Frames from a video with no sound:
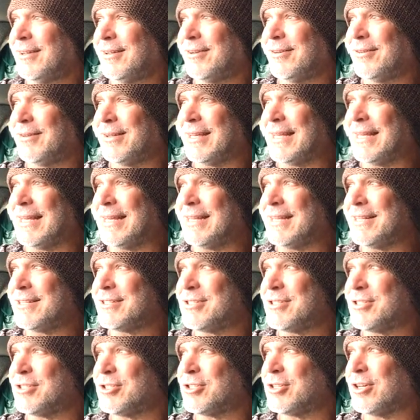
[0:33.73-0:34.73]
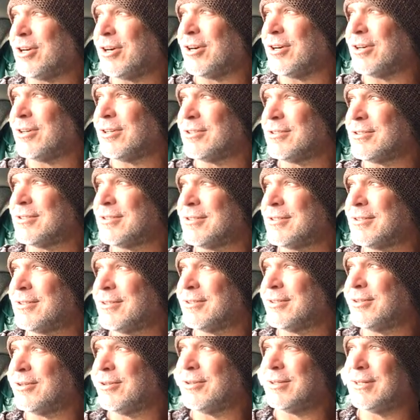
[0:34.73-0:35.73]
you know, the idiots in charge,
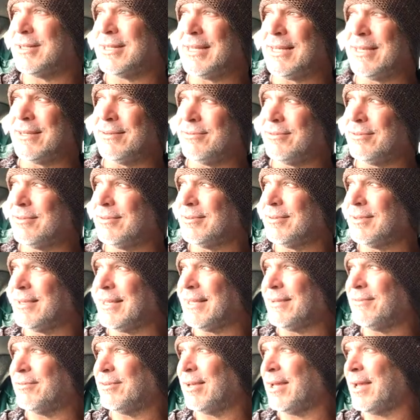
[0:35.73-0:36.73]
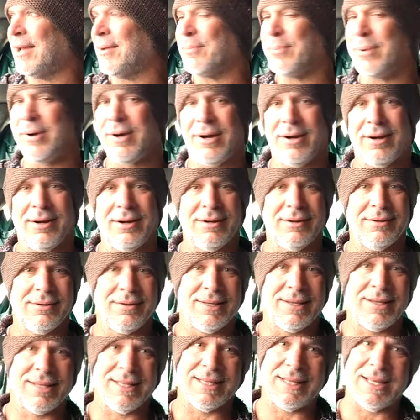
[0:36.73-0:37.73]
good, evil, the evil empire,
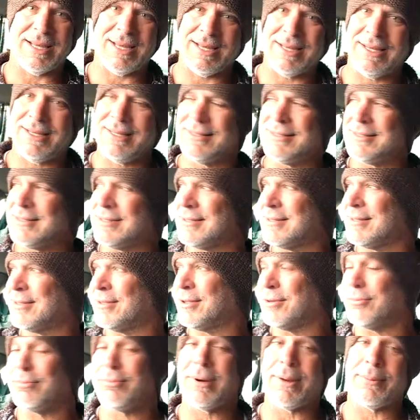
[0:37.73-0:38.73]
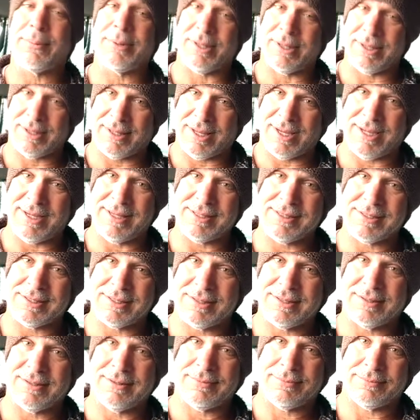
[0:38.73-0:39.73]
the alliance, the rebel
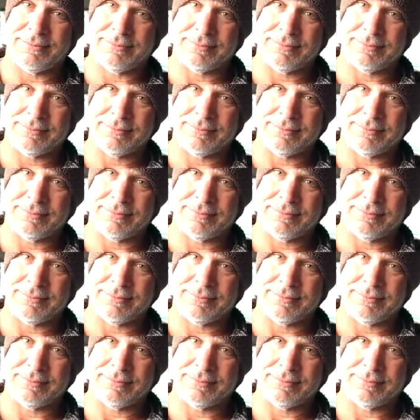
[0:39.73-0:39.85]
alliance.